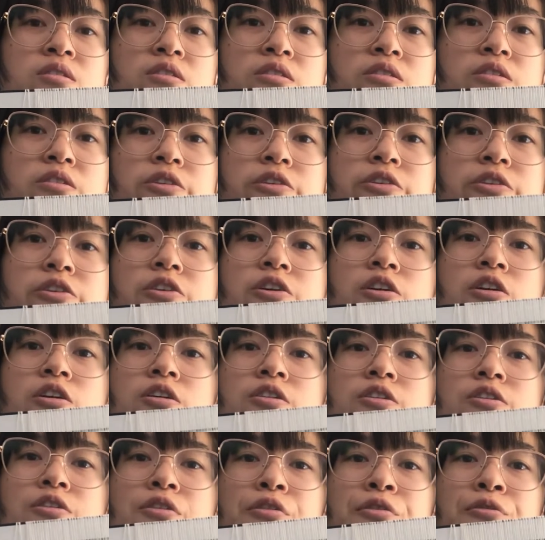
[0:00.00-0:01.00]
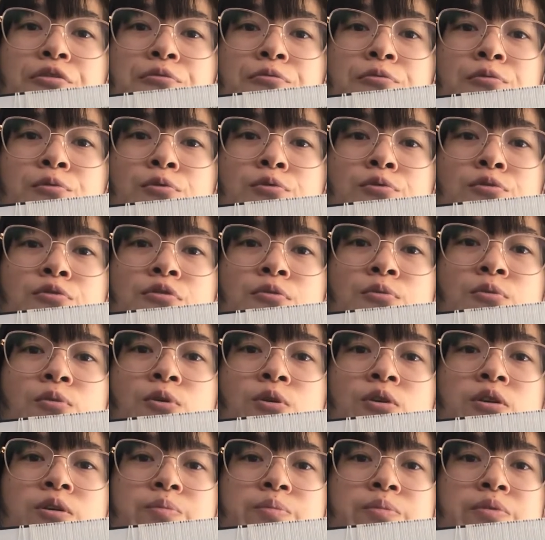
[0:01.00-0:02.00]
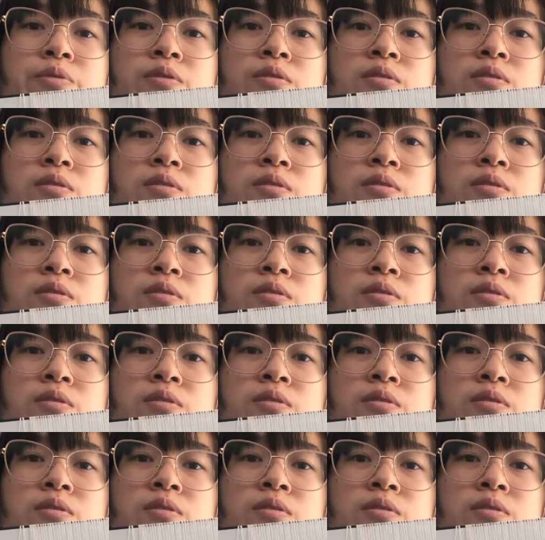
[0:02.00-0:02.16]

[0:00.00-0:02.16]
the yarn through the warp